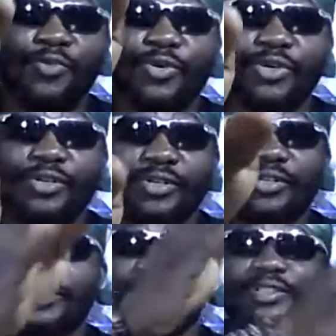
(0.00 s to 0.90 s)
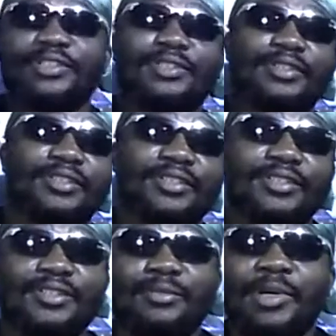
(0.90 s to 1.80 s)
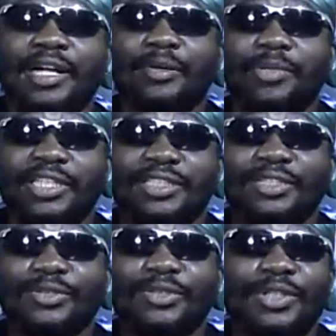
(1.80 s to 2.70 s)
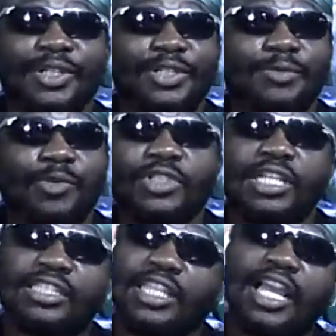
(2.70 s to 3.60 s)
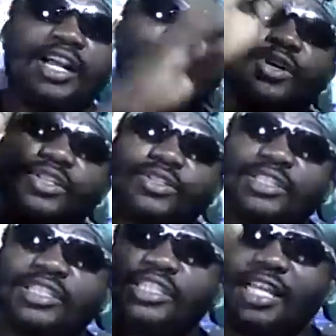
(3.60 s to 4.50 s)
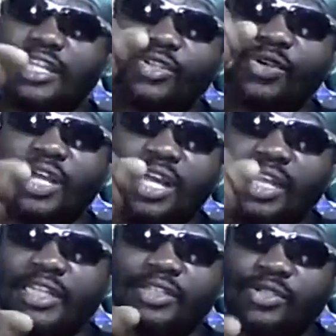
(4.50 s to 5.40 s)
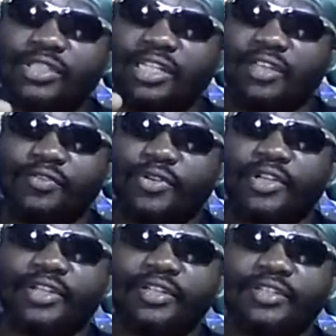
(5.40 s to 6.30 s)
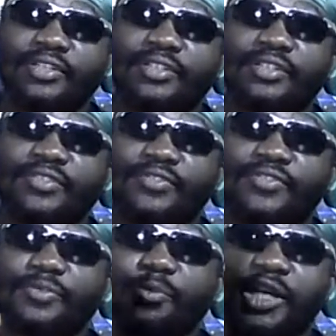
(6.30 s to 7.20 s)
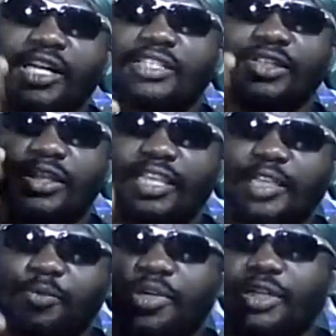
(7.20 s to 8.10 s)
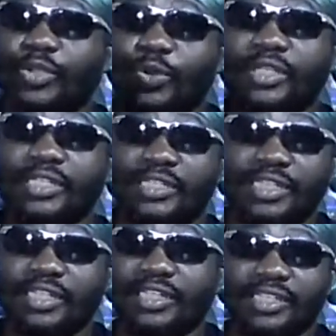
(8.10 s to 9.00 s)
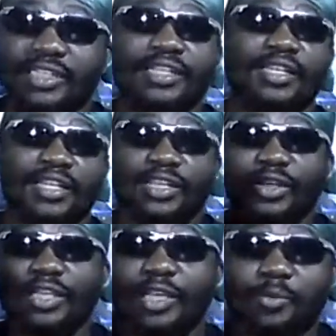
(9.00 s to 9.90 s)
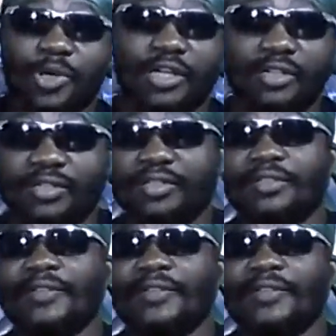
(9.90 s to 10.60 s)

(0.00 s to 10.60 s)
before Maccabees, the Most High said, I'm going to send you all into slavery because they keep on doing this thing. They keep on,